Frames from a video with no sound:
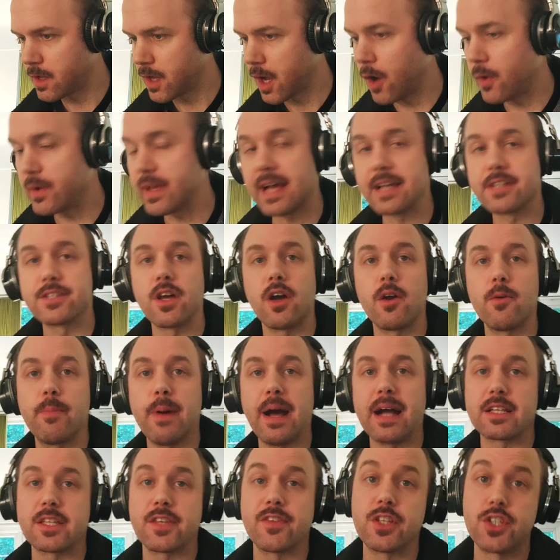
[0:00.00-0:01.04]
oh yeah, so
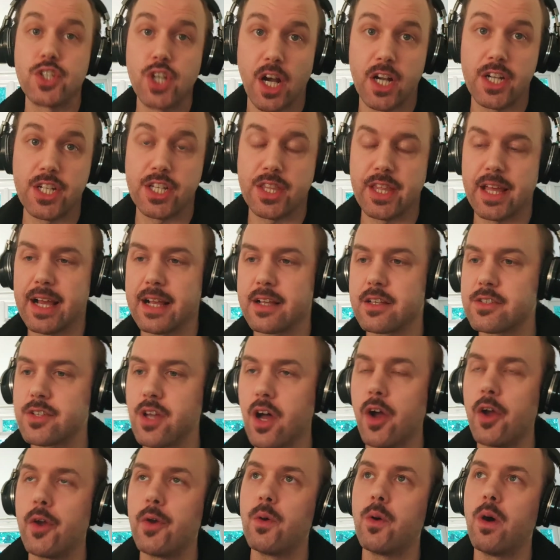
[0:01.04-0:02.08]
back to the judge thing.
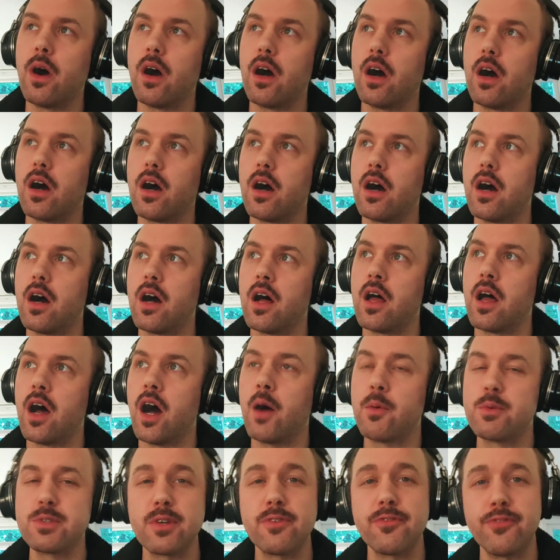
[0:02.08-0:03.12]
So
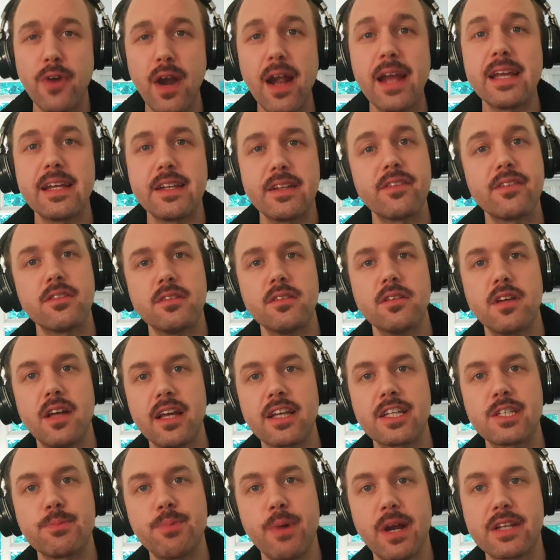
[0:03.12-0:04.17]
I was afraid
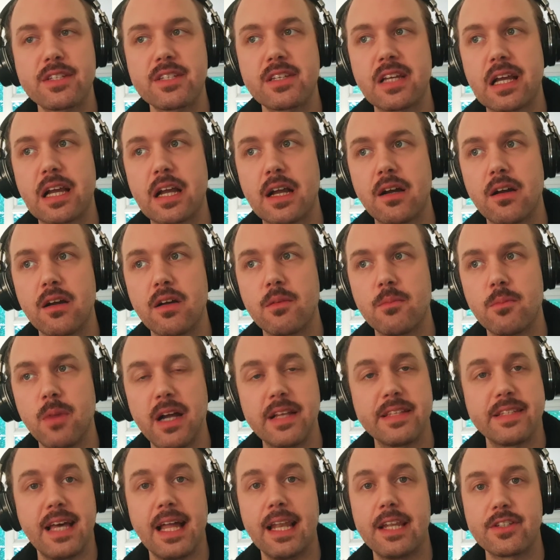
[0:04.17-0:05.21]
expressing
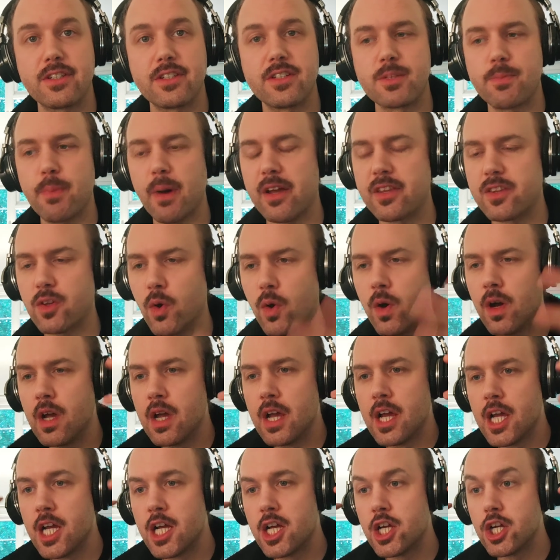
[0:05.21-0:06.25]
my intelligence, but I thought,
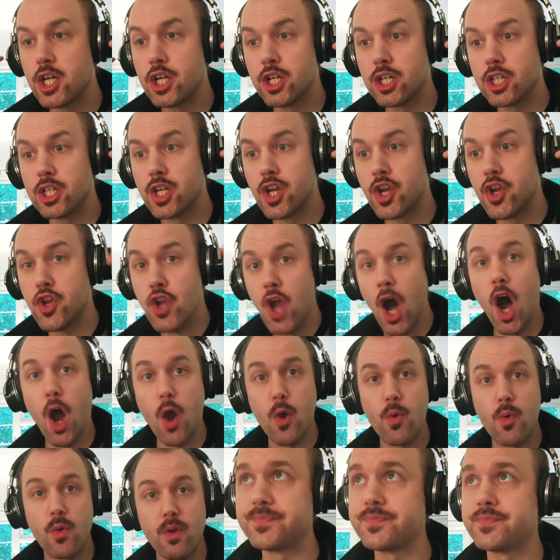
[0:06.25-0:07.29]

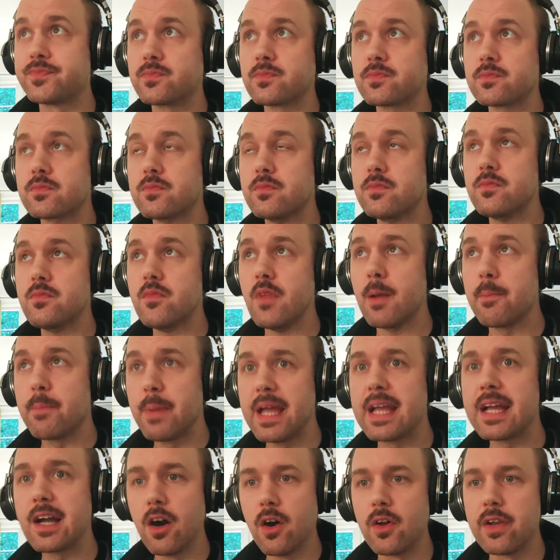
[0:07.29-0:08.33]
no,
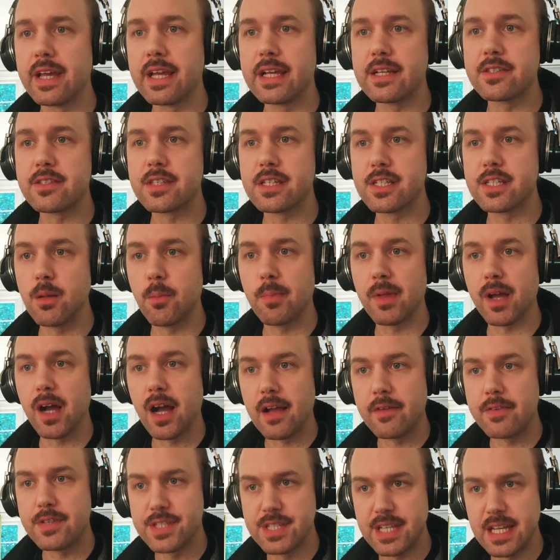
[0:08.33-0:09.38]
being honest is something
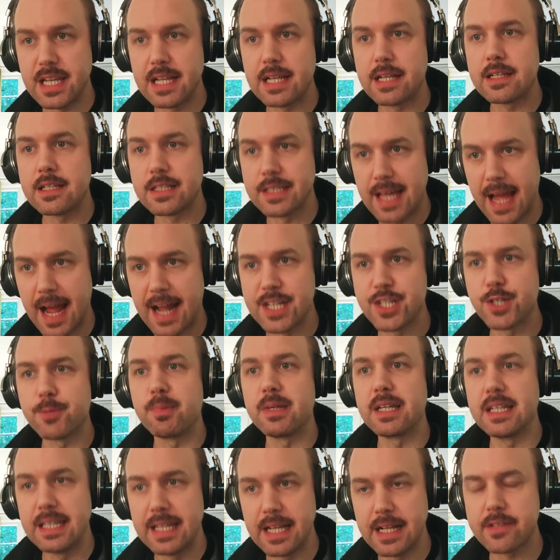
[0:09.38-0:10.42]
I've seen
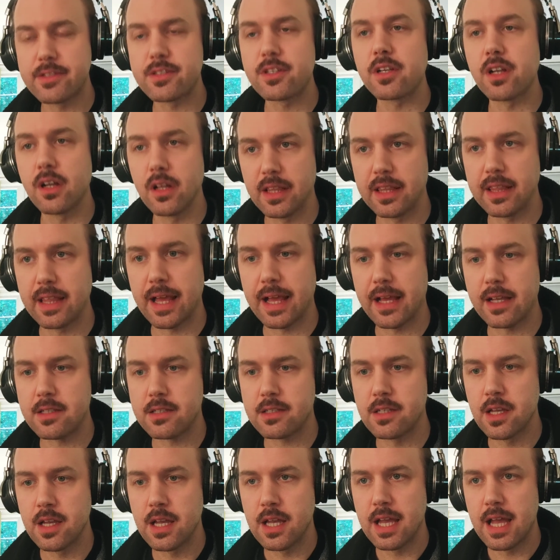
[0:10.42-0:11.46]
tangibly leads to good
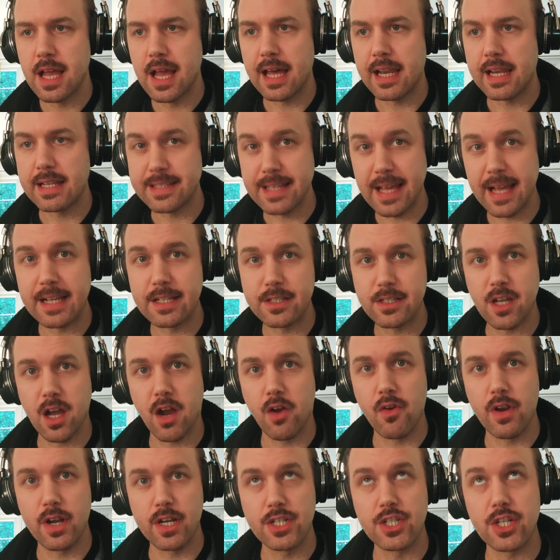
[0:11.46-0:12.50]
things, and it takes
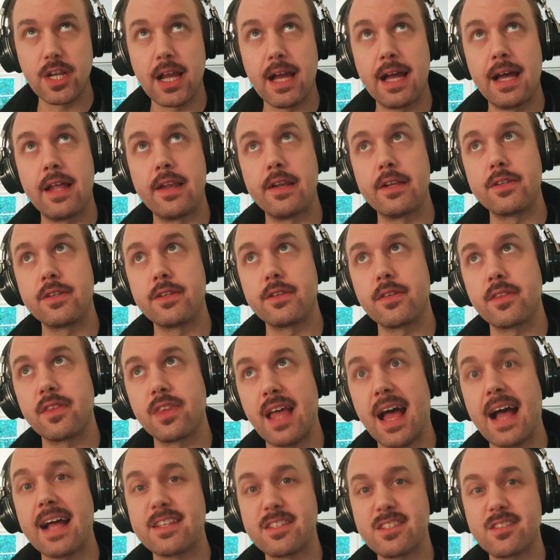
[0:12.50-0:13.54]
courage, and
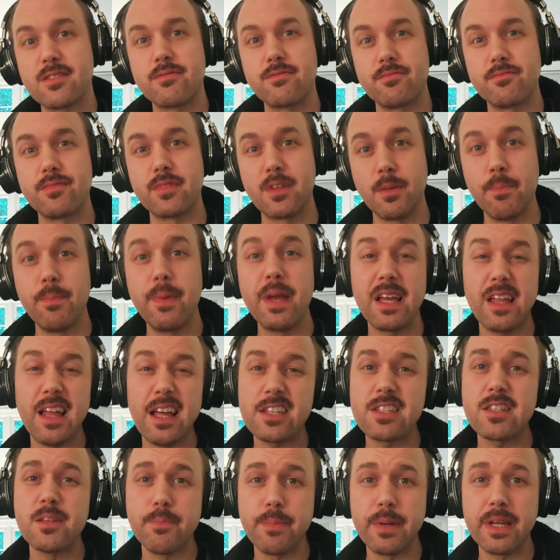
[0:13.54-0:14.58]
that's the
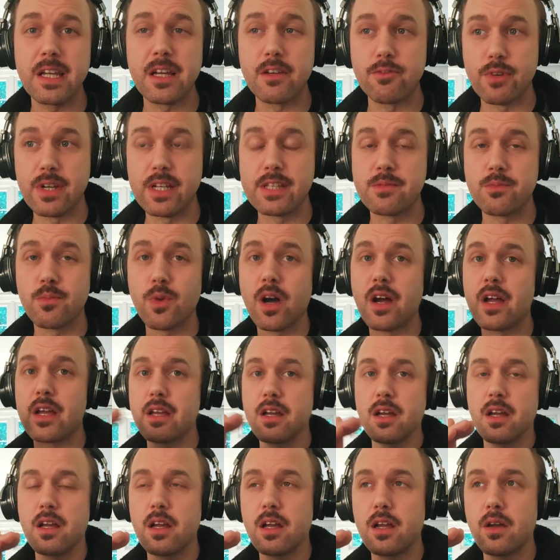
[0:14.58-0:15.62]
bigger reason
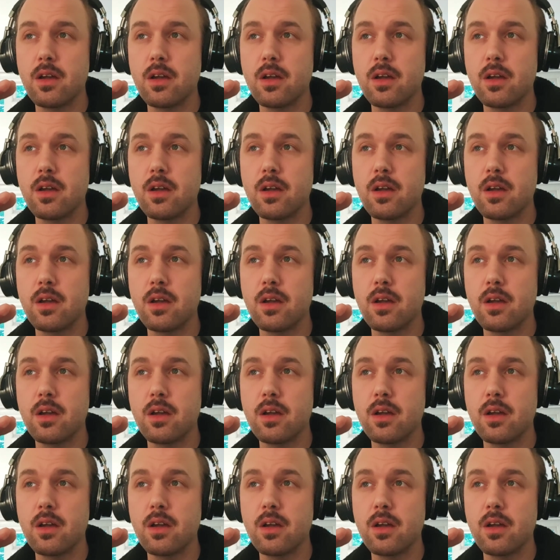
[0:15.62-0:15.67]
why